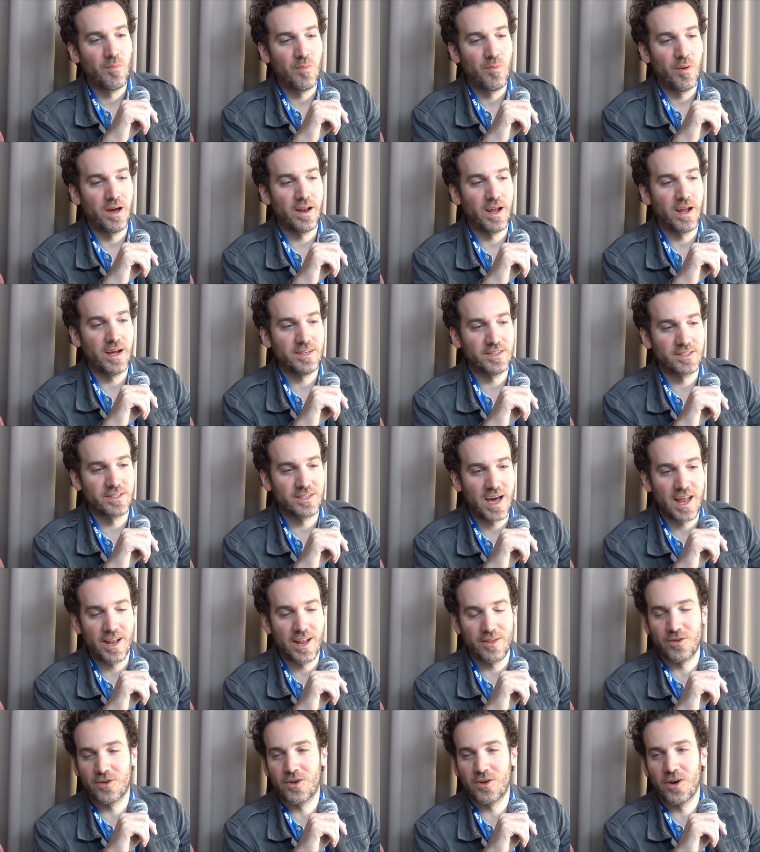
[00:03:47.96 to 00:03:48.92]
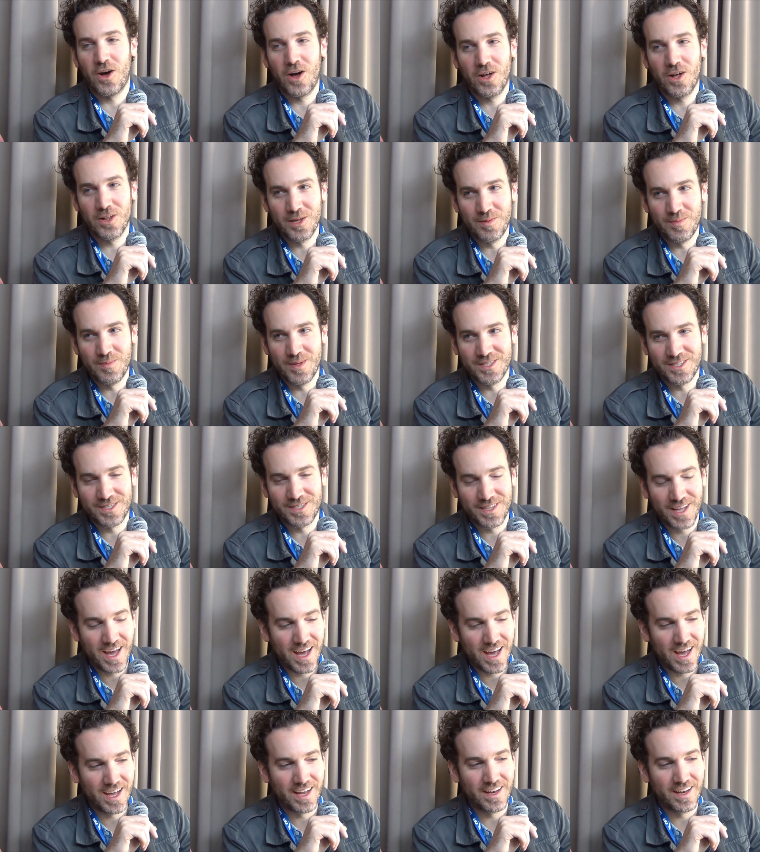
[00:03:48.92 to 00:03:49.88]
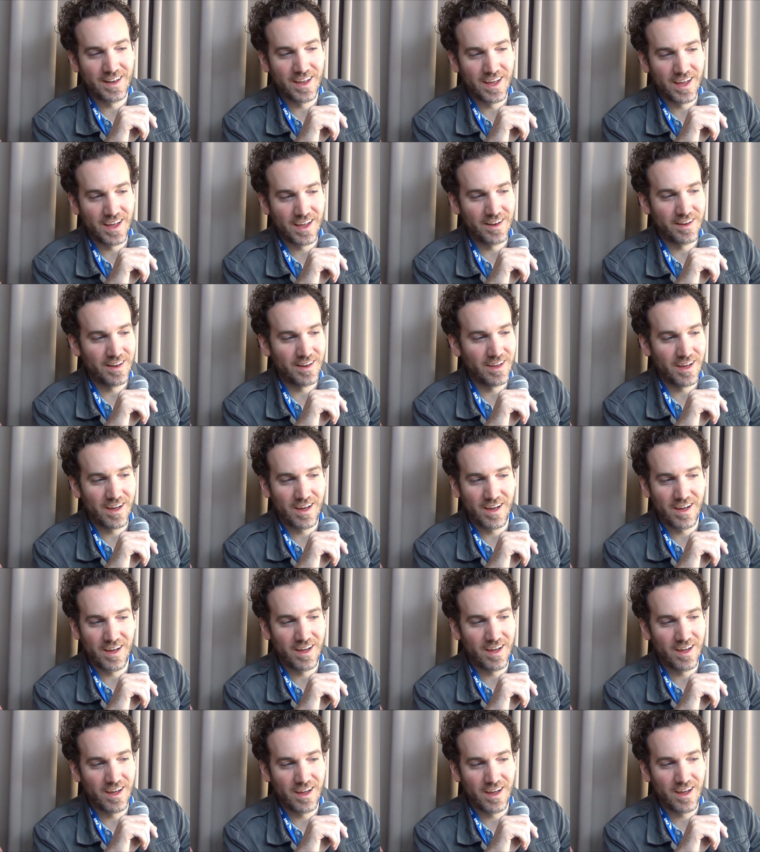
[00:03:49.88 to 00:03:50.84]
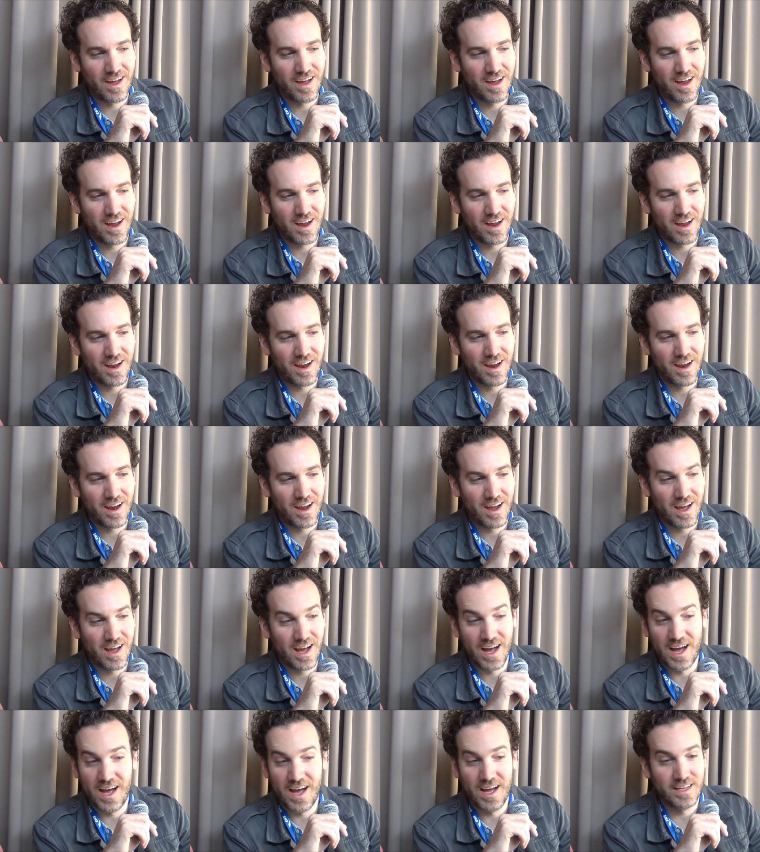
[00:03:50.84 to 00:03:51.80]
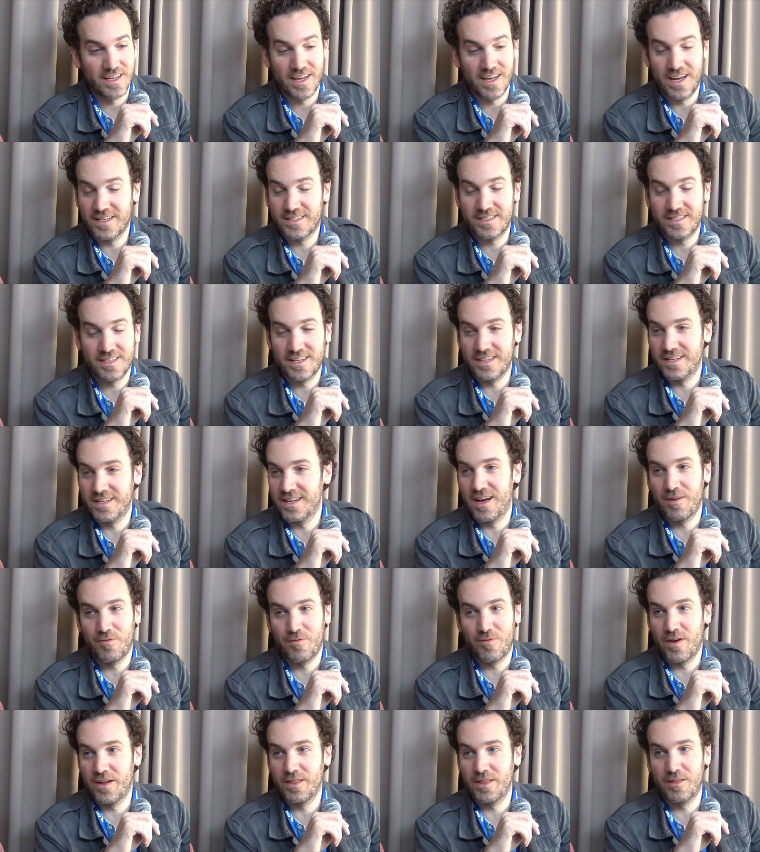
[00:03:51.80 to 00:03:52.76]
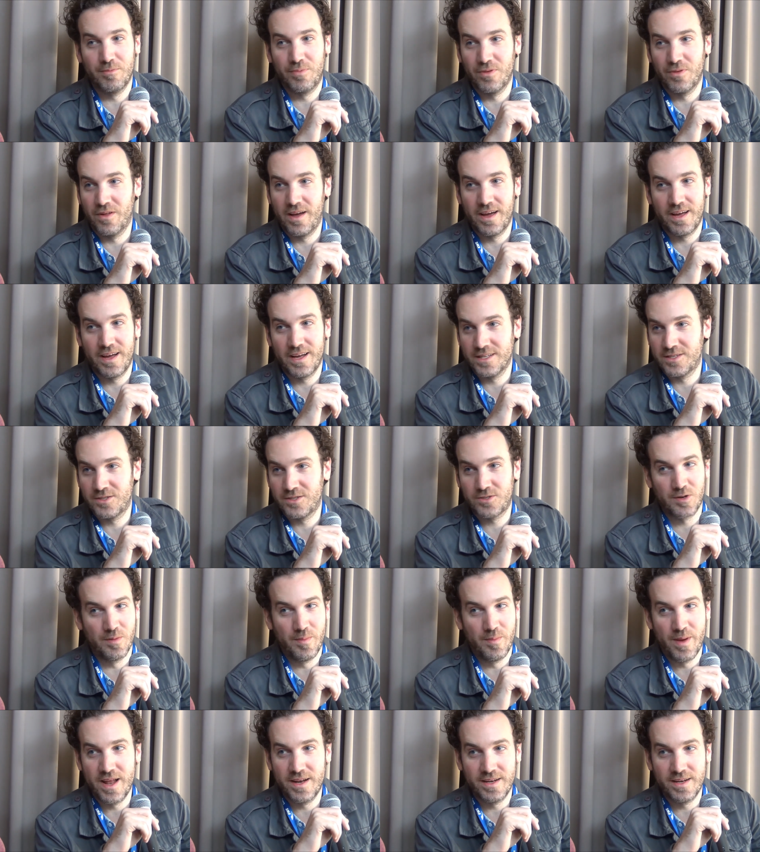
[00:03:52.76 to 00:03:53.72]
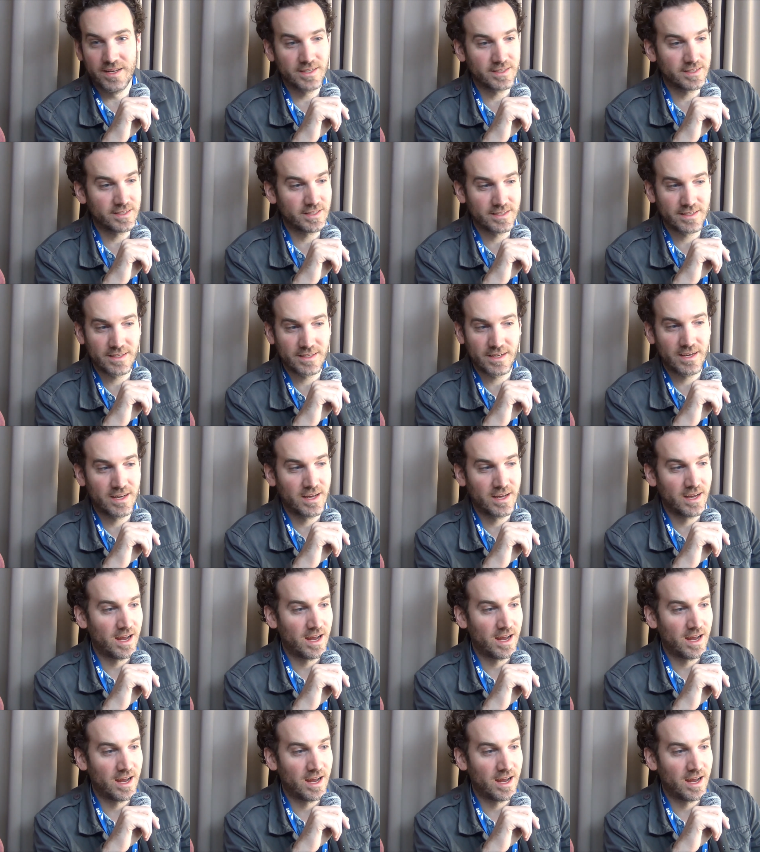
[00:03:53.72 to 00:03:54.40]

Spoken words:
But I decided to call him instead. And I said, I've read the play, it's tremendous.